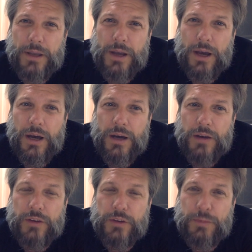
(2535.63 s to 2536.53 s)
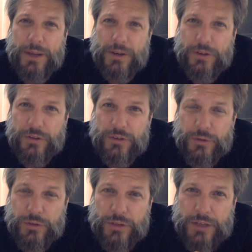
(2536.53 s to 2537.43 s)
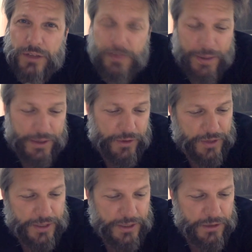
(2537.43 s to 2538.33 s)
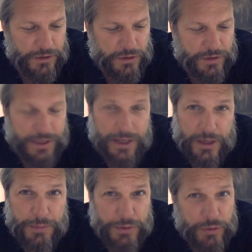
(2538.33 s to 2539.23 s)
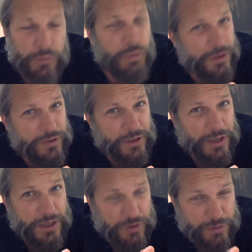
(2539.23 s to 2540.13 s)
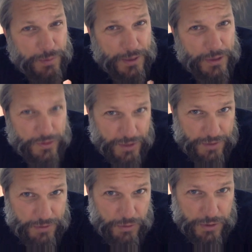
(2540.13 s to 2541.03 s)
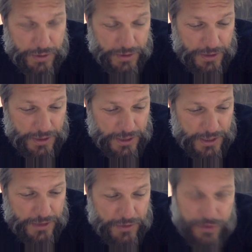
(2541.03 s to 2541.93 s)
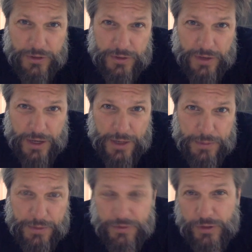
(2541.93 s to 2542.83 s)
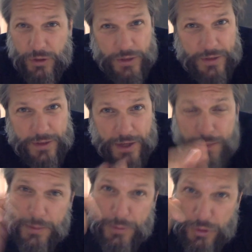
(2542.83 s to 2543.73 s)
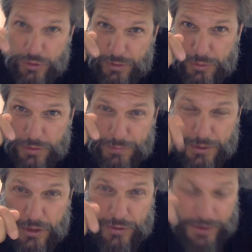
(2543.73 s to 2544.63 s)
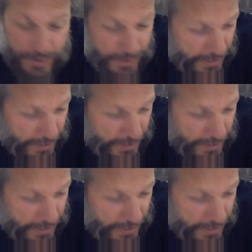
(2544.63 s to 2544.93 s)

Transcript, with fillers: uh, spiders? There's a lot of spiders. I didn't look that up, but there was spiders everywhere and a certain type. If you know that type, maybe you can put it below in the